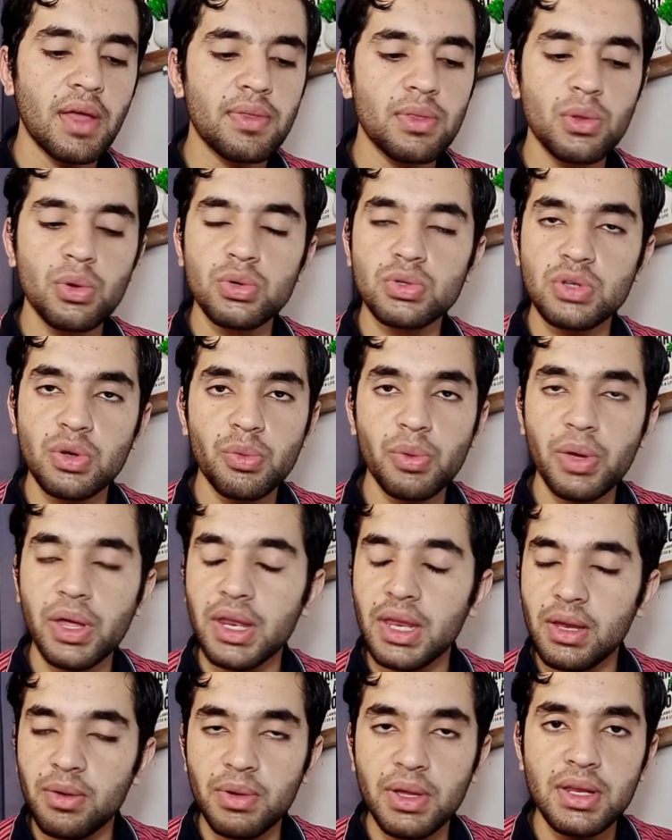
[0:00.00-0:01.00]
and those are
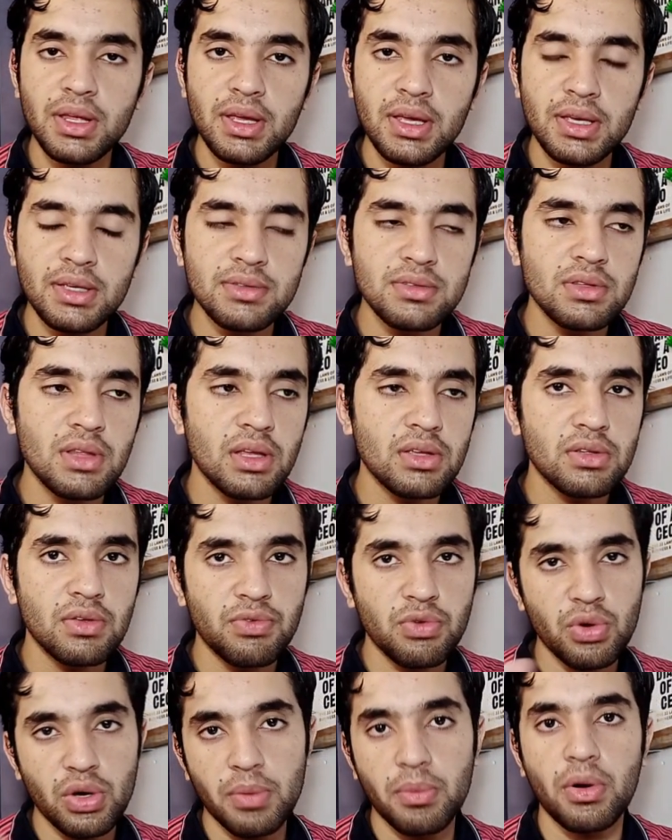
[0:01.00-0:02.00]
very easy things
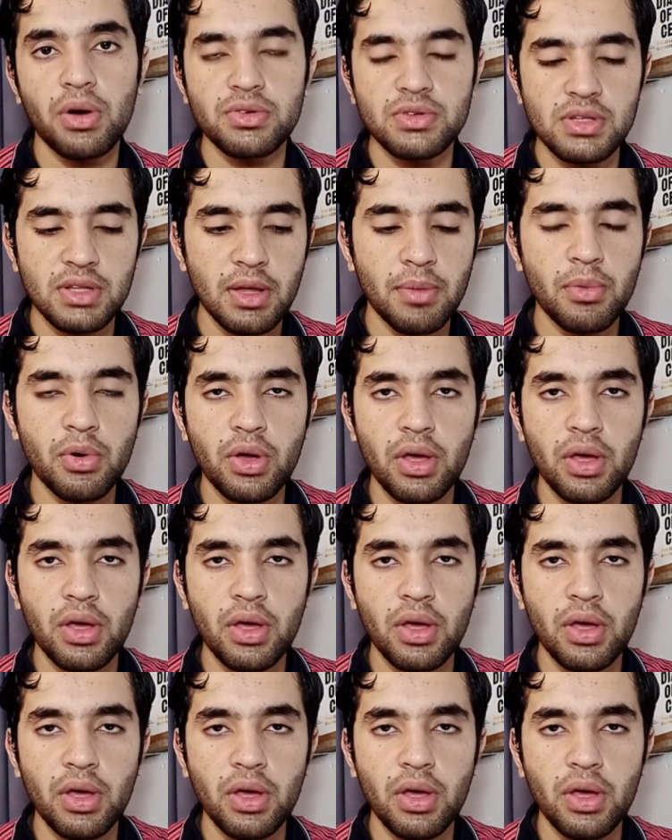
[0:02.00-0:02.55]
if you can master them.